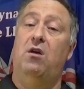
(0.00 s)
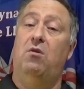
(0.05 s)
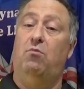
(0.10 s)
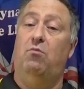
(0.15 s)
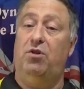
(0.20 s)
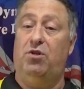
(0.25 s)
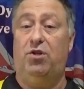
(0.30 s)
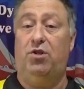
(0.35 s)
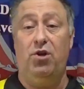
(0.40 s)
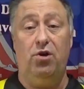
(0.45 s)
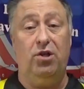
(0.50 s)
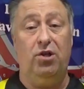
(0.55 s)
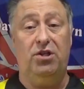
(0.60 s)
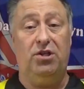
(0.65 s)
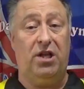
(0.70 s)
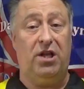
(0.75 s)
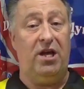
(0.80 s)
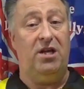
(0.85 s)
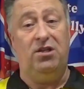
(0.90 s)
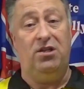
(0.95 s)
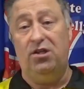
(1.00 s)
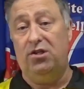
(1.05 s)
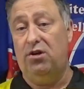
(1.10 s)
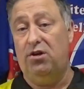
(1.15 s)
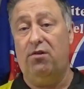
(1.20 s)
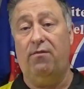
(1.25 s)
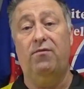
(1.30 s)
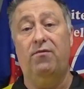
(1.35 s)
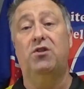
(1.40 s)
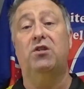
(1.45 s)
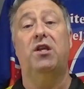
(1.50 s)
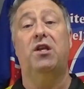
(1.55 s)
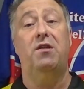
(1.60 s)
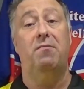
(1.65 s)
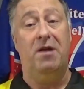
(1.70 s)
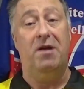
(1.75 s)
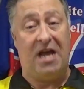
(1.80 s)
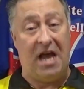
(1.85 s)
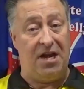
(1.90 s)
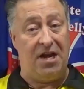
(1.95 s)
which the early stages are obviously the
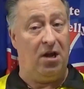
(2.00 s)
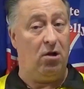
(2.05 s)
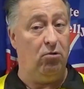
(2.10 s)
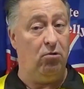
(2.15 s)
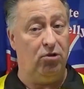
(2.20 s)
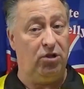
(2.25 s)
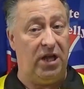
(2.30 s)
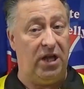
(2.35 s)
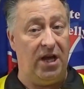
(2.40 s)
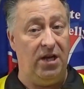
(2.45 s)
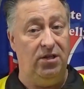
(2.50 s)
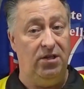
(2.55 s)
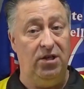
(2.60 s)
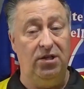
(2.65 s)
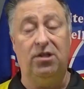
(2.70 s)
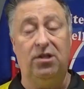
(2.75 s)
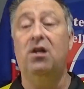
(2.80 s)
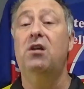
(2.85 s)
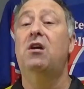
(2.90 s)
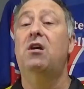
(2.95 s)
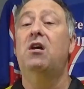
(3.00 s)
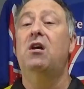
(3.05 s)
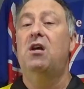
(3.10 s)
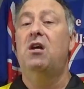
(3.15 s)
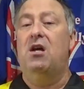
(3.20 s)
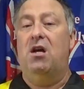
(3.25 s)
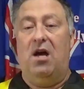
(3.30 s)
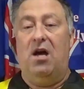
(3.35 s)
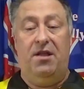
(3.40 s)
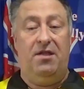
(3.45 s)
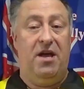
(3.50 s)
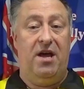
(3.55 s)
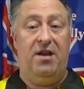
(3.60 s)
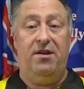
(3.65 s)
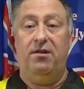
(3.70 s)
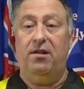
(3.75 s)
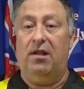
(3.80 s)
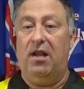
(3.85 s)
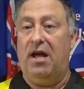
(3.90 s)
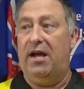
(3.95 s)
mechanical stages, and
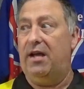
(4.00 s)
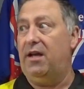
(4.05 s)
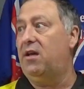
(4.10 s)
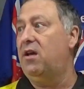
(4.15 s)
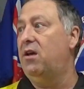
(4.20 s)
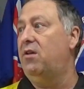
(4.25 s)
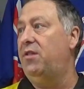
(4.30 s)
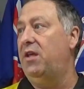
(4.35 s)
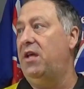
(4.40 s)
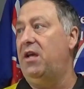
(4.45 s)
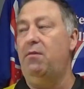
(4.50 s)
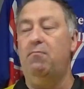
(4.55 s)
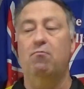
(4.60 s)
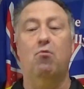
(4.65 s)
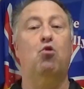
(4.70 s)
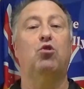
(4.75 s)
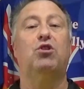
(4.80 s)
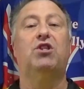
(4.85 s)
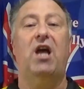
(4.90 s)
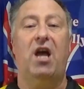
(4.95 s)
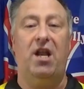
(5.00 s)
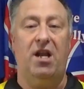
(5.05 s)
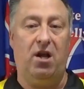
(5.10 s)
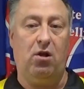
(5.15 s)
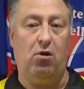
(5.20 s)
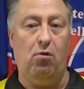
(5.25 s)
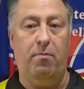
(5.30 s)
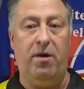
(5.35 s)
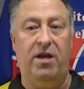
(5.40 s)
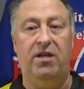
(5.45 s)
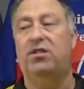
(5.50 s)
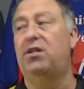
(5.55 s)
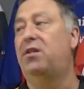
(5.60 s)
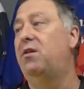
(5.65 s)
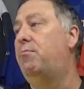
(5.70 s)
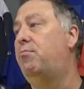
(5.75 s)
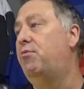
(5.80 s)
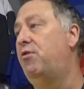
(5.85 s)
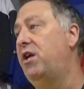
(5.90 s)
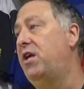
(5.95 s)
then like the more technical bits of the
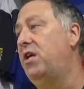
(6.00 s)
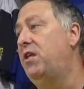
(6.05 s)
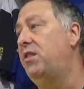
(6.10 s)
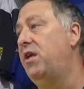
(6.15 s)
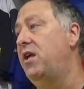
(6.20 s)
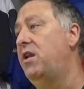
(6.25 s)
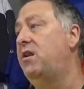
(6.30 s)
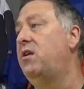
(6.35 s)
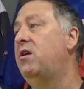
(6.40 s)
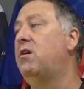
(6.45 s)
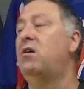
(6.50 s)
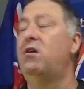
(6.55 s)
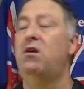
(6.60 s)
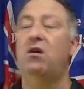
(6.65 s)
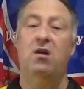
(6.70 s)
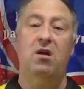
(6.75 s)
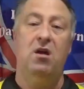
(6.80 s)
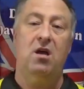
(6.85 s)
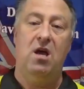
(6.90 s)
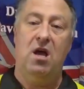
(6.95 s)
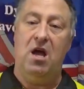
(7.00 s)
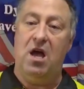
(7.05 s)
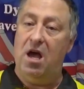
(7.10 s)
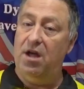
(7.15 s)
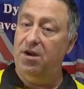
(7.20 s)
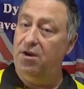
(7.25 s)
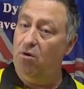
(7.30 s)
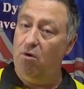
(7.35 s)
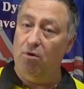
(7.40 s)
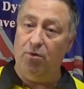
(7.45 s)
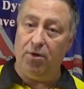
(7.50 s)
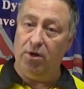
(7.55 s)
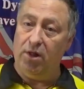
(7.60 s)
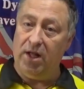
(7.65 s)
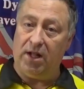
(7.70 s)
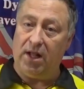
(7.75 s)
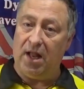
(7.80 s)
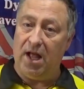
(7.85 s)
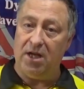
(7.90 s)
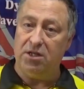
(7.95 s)
breathing and other
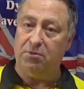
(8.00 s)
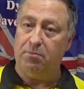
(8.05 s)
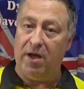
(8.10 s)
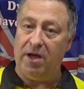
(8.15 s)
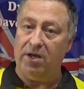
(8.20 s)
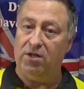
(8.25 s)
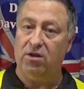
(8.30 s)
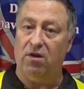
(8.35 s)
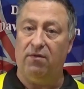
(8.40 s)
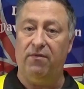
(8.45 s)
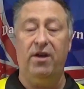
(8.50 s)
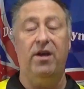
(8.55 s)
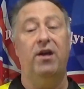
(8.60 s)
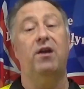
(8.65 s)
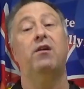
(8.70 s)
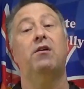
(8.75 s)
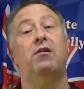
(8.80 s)
little aspects of it,